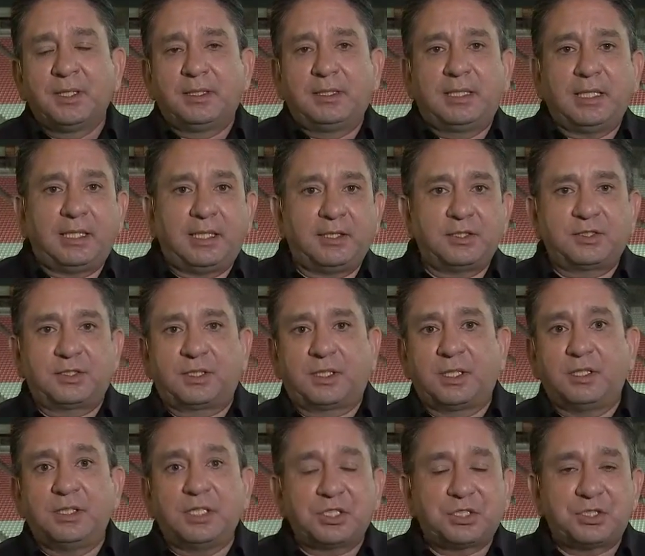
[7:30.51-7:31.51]
get his
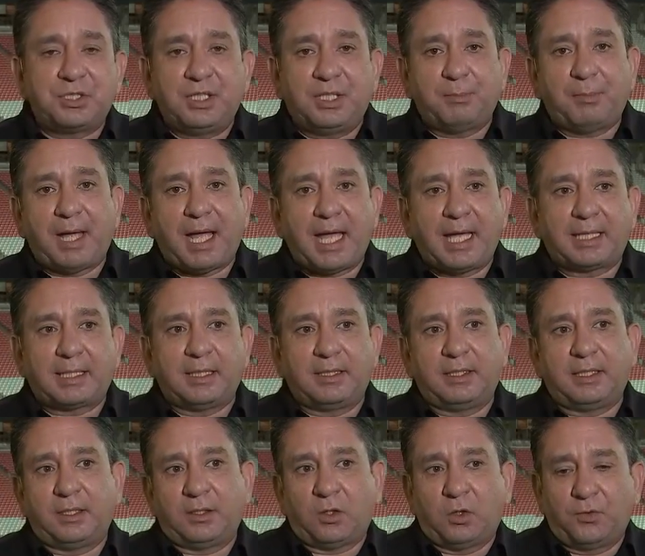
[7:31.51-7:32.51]
conditioning back and
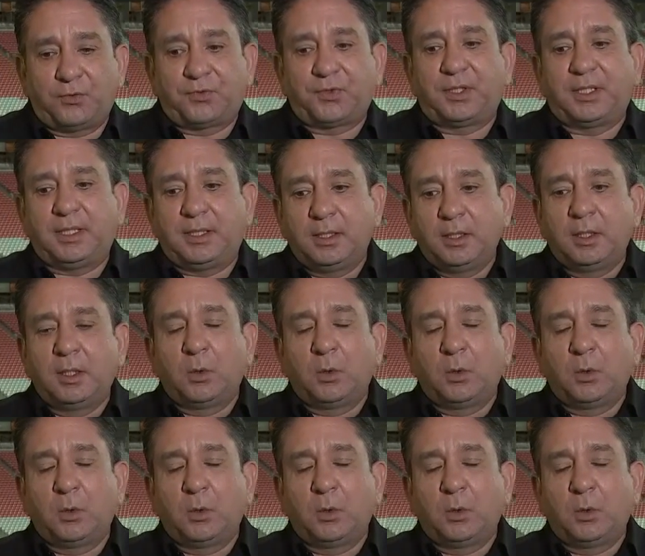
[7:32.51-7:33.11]
then hopefully